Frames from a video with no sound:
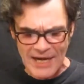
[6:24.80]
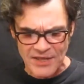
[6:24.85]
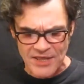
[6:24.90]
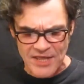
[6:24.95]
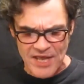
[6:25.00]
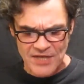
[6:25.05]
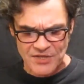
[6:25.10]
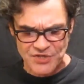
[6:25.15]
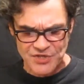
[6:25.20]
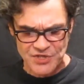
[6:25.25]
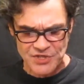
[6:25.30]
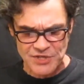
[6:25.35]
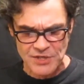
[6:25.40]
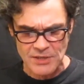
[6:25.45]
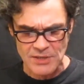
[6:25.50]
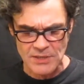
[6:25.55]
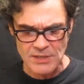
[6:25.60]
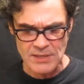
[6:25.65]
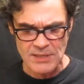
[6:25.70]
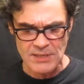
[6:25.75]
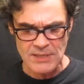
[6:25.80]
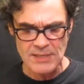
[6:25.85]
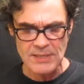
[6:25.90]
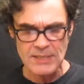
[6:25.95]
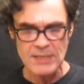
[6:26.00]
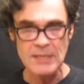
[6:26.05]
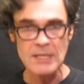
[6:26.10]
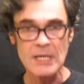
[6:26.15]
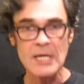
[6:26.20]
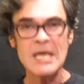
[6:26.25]
of this.
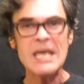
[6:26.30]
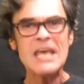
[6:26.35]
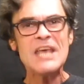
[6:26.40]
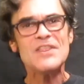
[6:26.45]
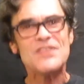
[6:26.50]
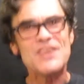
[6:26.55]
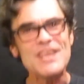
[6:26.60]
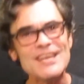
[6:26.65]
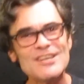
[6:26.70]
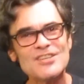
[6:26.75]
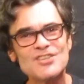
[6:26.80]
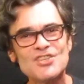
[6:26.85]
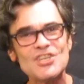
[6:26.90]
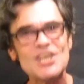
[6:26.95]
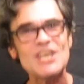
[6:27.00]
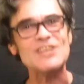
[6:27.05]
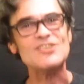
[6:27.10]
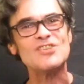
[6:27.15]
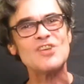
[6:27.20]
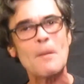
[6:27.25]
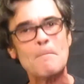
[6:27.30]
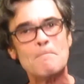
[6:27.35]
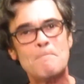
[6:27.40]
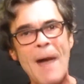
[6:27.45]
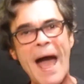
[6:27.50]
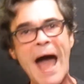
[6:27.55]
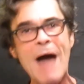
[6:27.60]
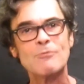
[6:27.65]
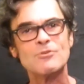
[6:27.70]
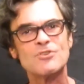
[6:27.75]
This is
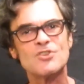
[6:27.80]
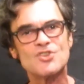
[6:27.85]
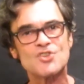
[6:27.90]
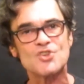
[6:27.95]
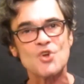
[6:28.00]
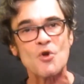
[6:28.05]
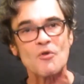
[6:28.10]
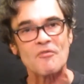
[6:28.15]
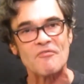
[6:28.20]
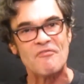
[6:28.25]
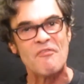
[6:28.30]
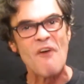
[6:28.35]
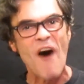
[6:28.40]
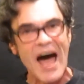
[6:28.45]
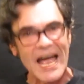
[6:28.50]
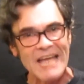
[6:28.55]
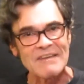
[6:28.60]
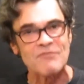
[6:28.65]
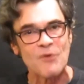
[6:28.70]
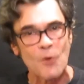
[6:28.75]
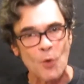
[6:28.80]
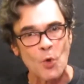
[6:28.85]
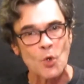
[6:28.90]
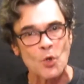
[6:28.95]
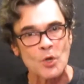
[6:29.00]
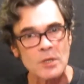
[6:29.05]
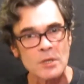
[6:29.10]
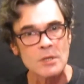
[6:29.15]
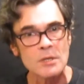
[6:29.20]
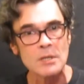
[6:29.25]
about
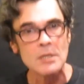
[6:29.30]
survival.